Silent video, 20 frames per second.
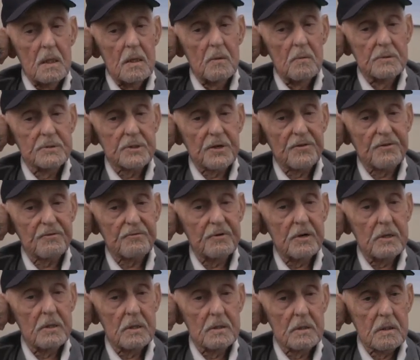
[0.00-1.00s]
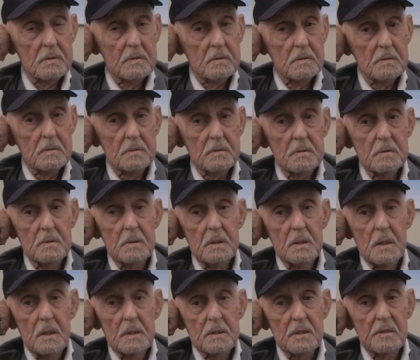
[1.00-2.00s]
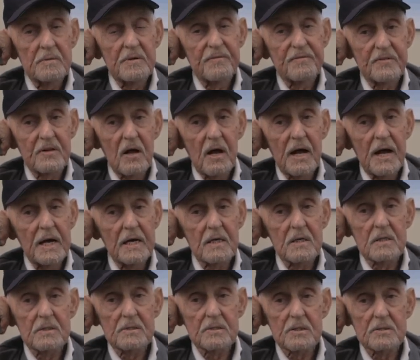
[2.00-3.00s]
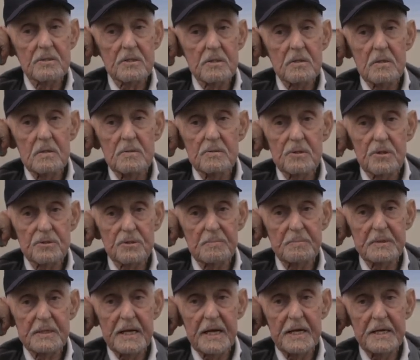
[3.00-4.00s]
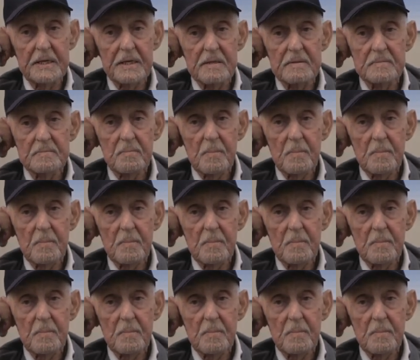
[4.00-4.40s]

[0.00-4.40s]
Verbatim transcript: it was a thrill to be flying such a such a plane,